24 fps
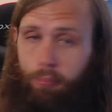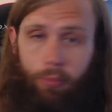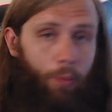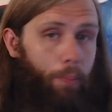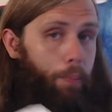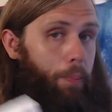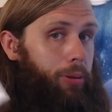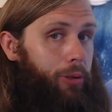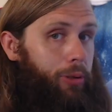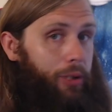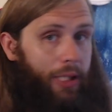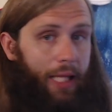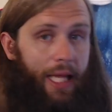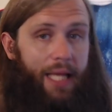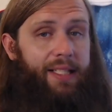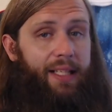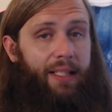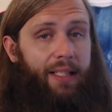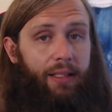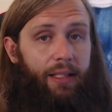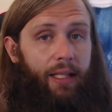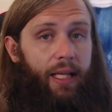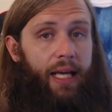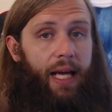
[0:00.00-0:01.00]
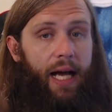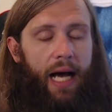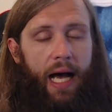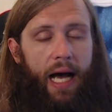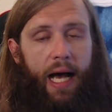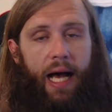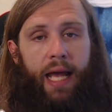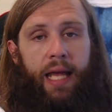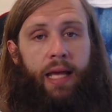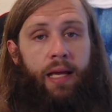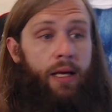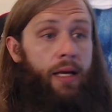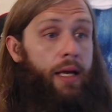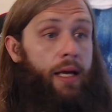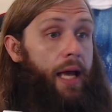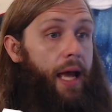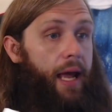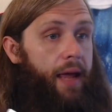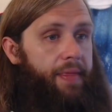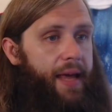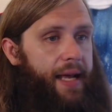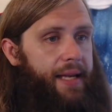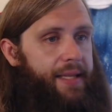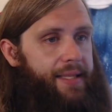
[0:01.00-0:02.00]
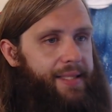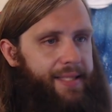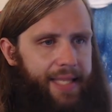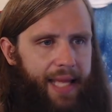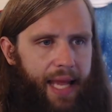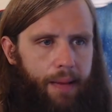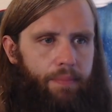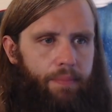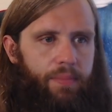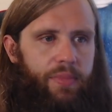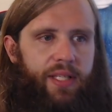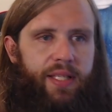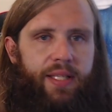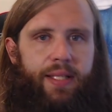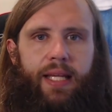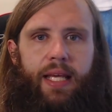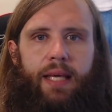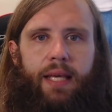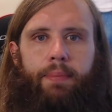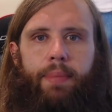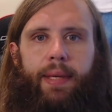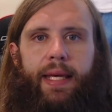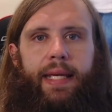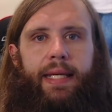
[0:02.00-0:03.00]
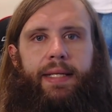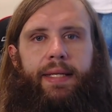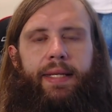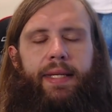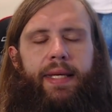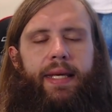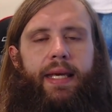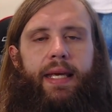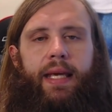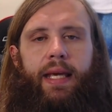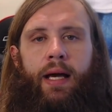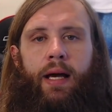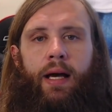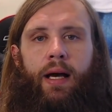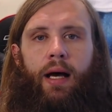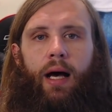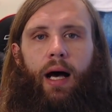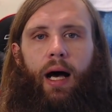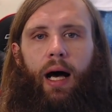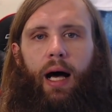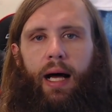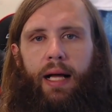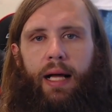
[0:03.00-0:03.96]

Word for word: pleasantly high. in that same CBD uh,